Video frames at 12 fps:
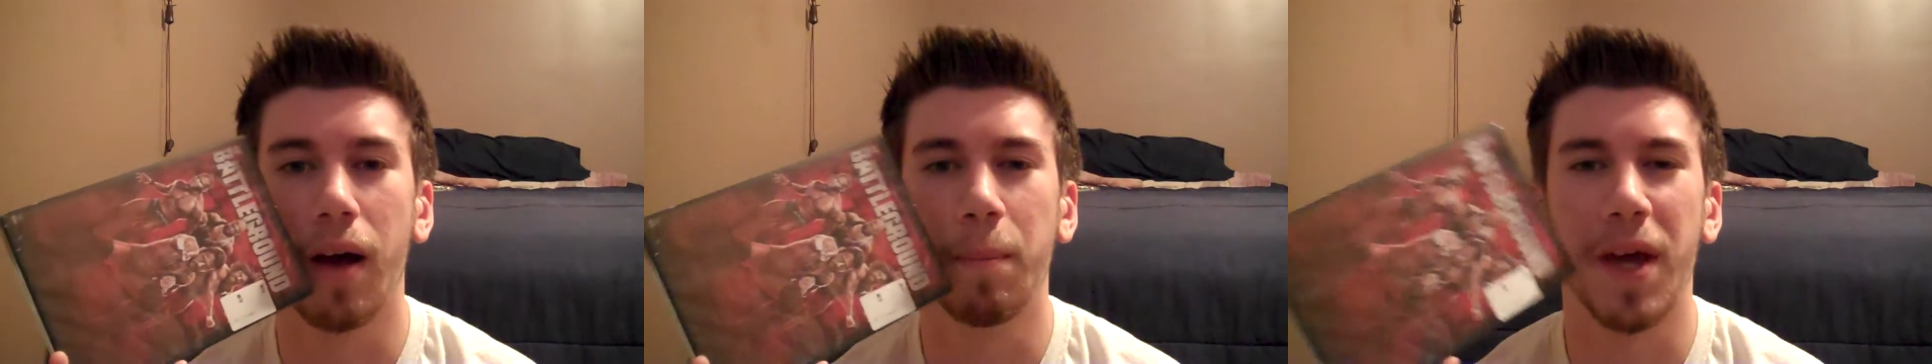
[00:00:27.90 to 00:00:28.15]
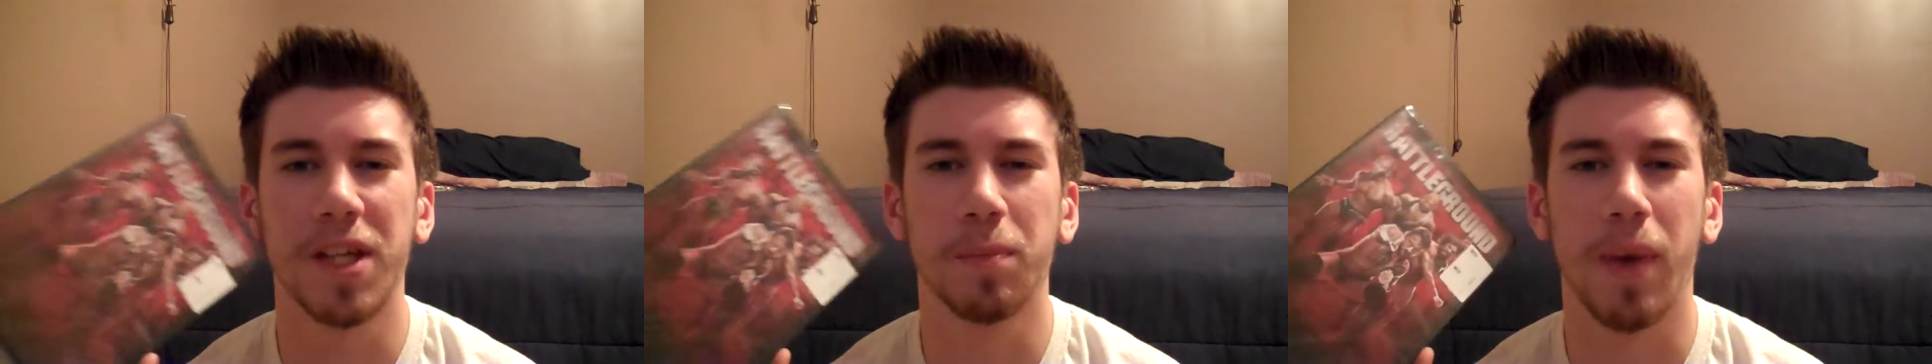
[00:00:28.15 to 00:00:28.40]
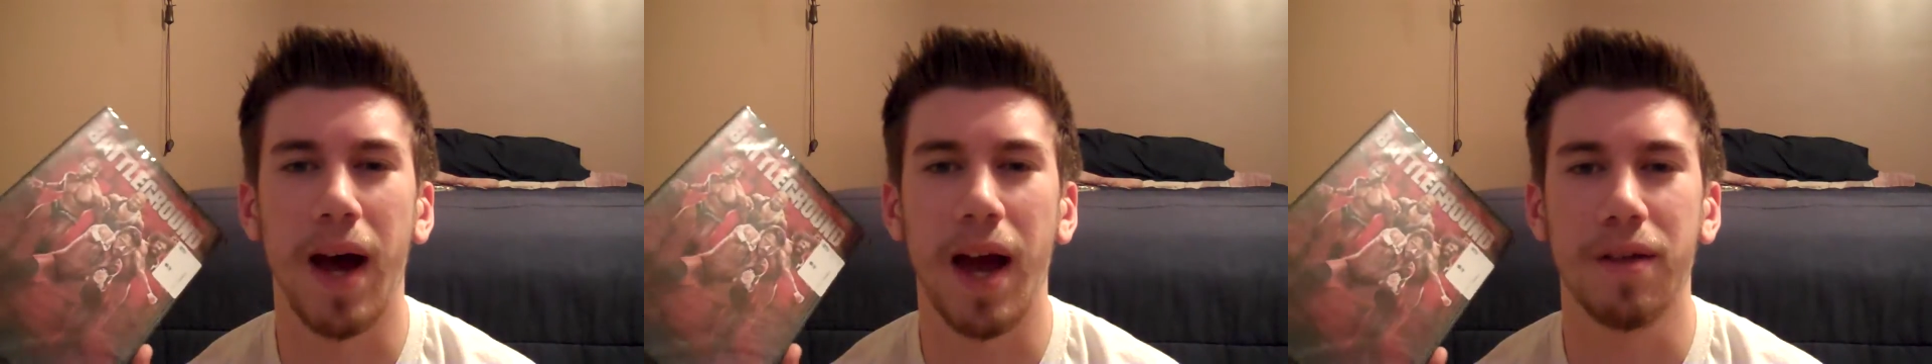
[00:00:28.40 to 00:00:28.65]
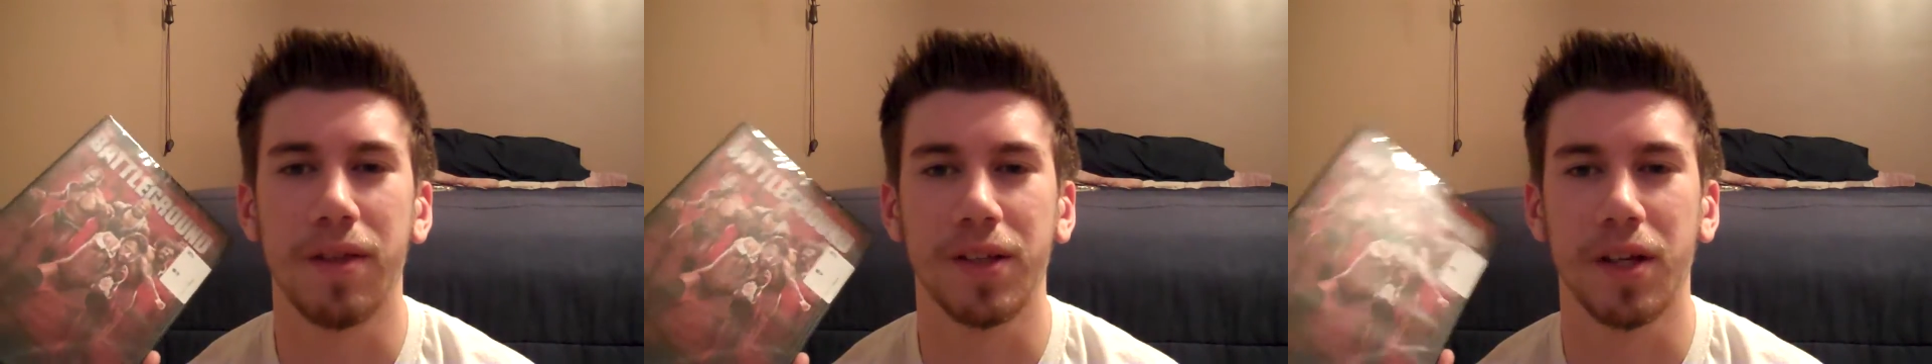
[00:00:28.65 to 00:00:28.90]
Uh, Best
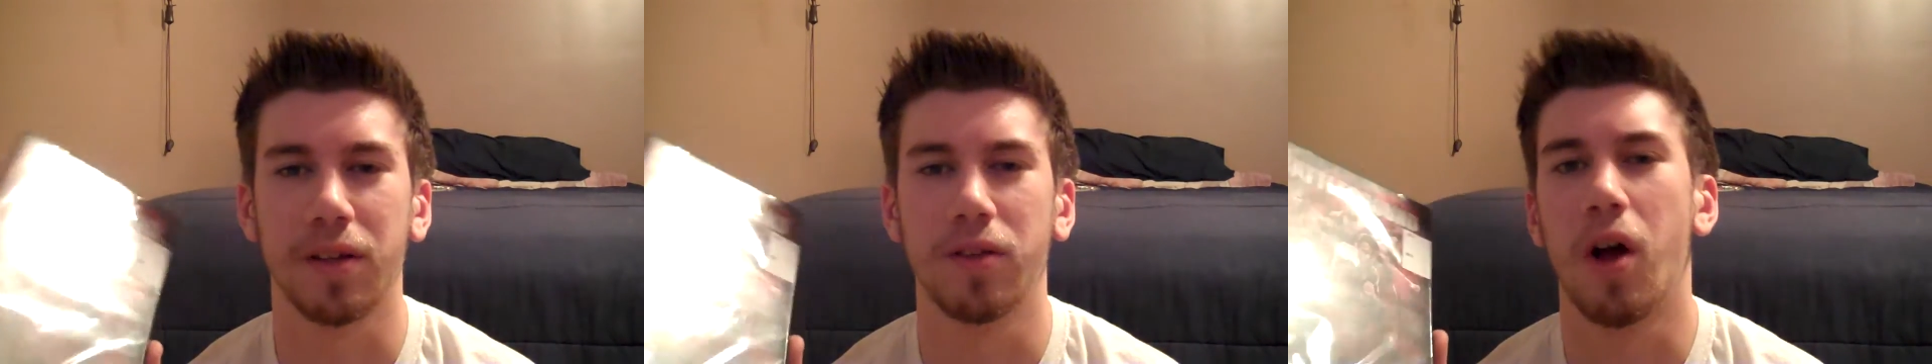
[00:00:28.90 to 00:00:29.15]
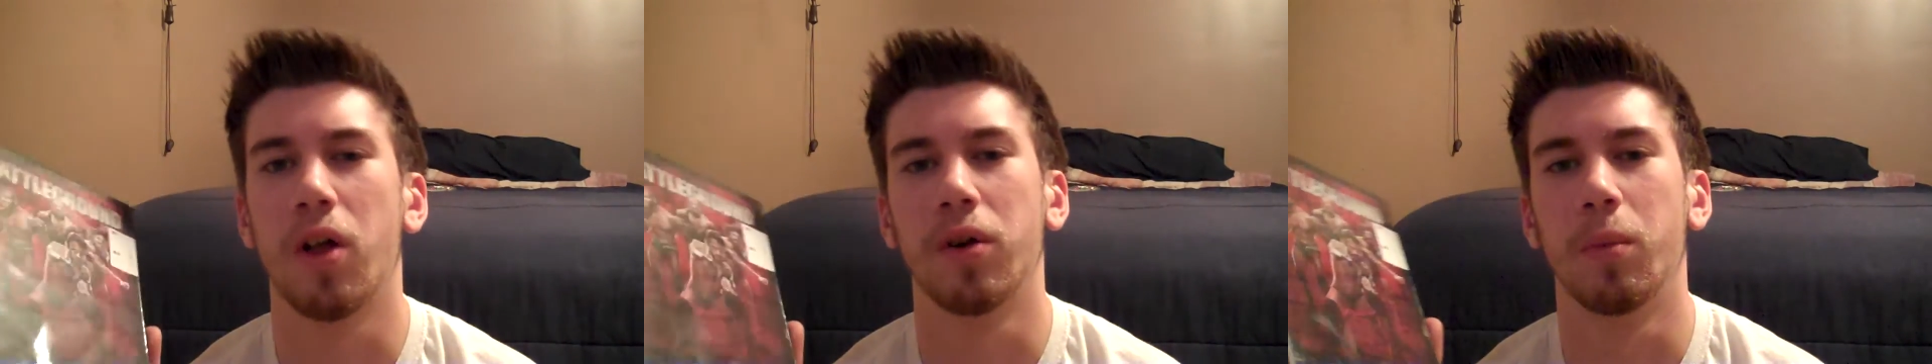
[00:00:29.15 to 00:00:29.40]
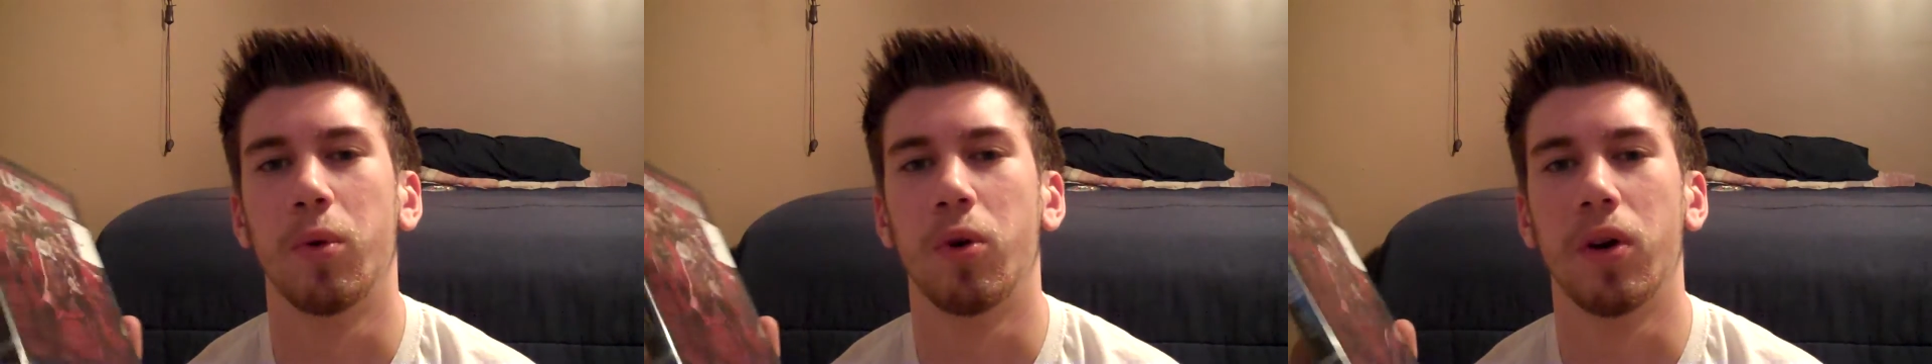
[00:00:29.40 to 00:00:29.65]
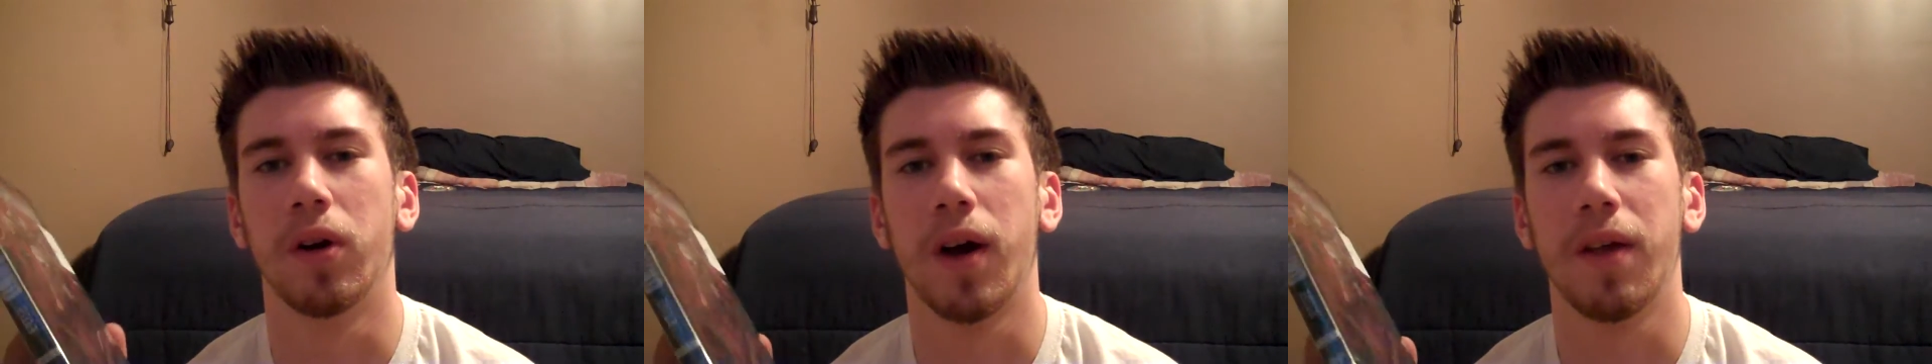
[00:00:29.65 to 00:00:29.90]
Buy, I think it's like a dollar or more.